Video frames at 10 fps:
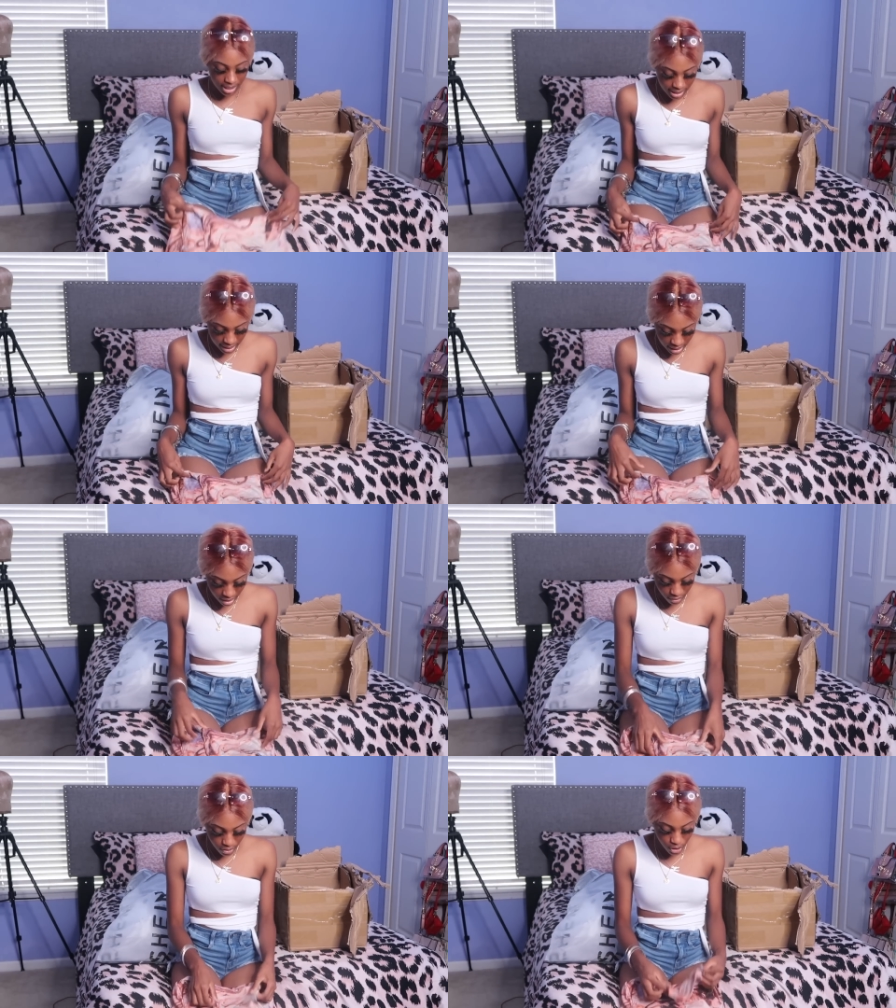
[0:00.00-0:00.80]

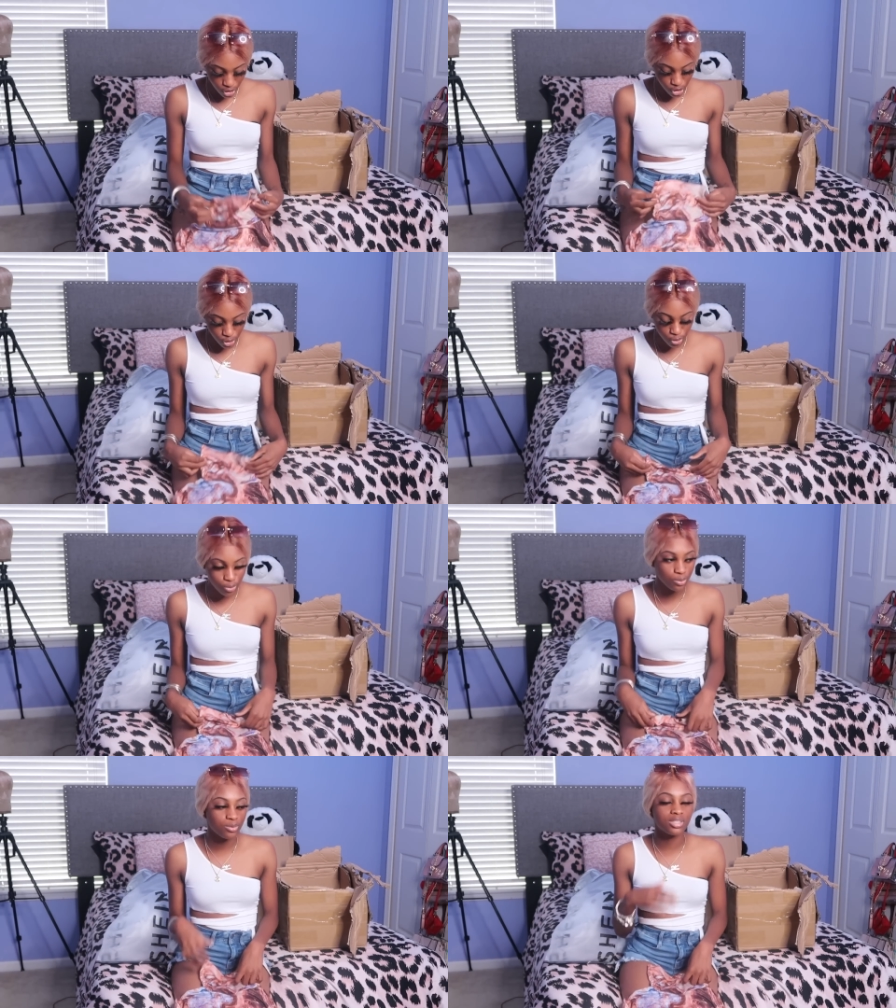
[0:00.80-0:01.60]
sleeve
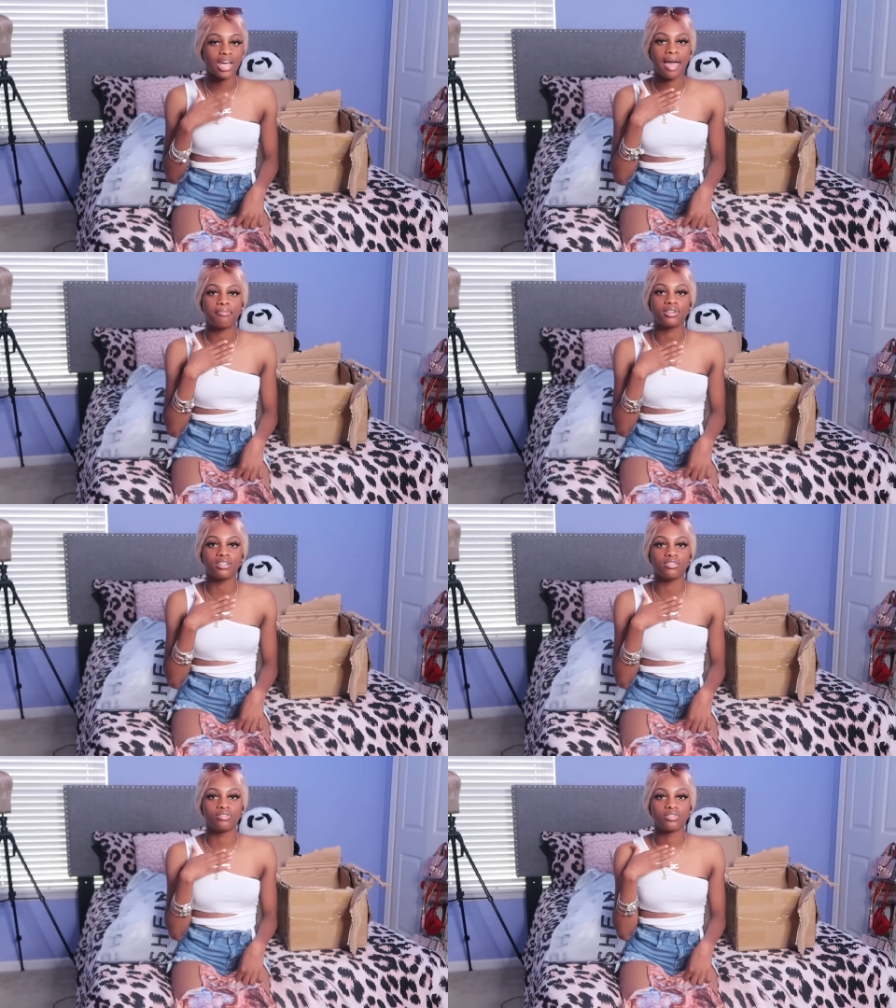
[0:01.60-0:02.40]
new type
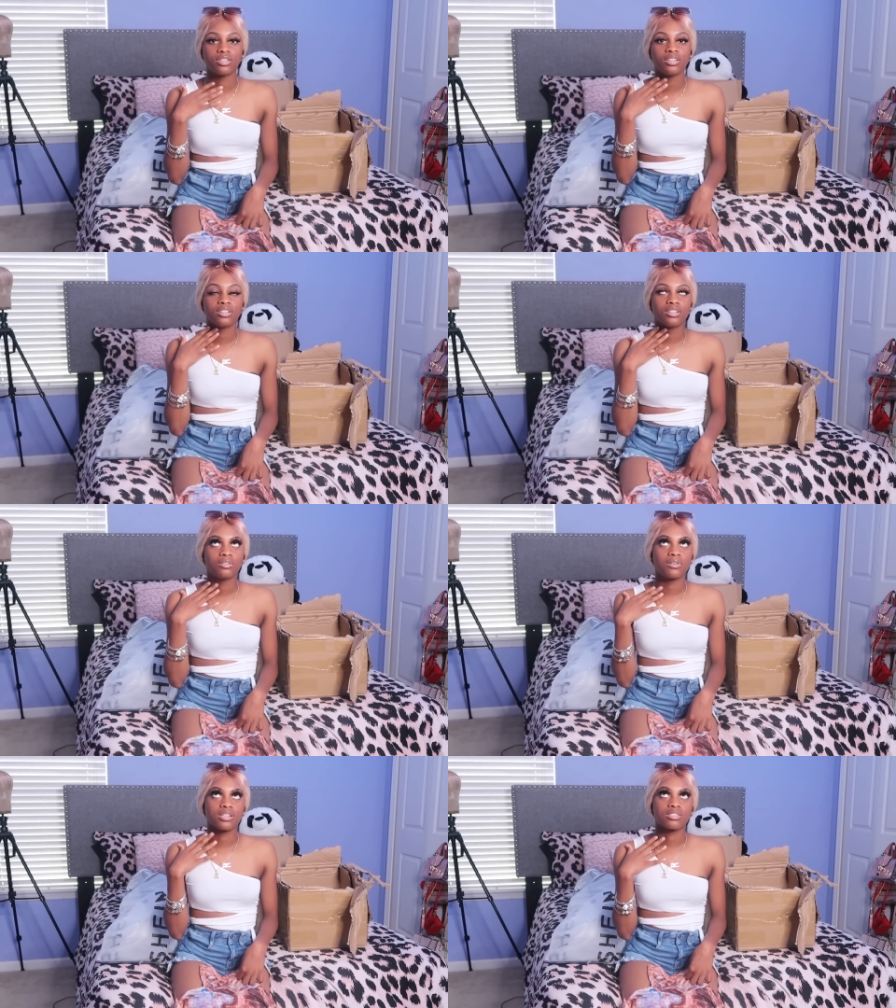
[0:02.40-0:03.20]
of,
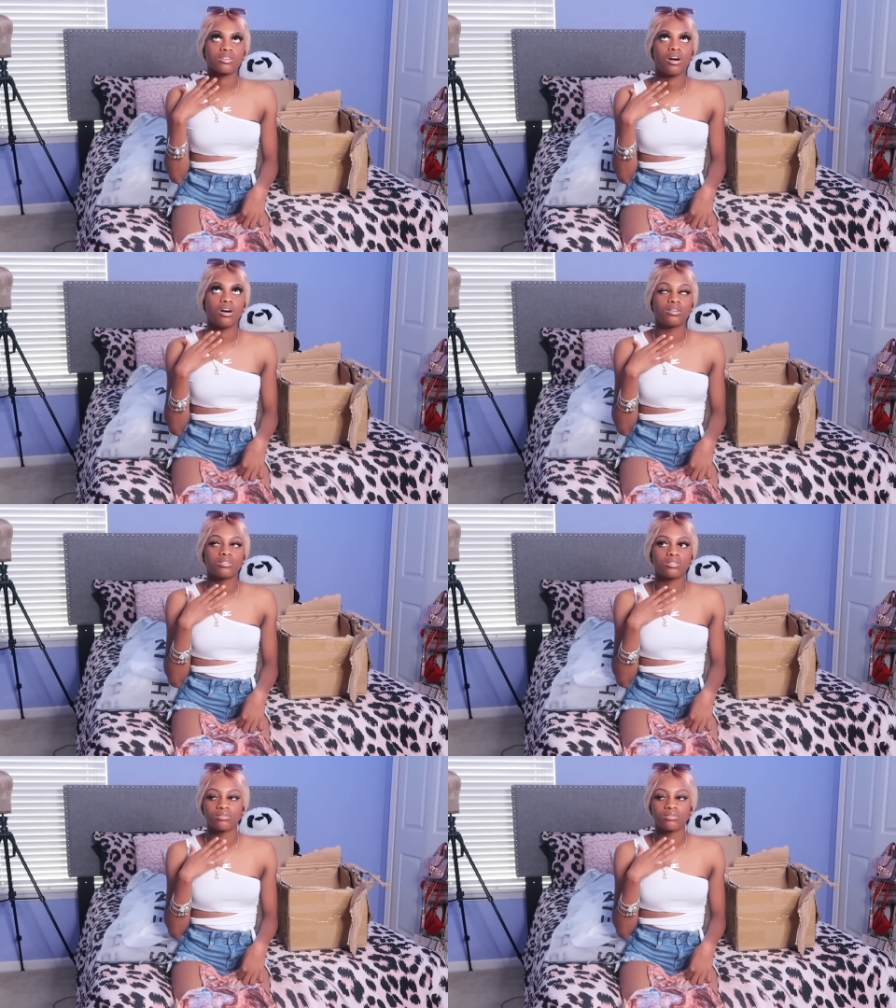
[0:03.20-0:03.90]
what is it called?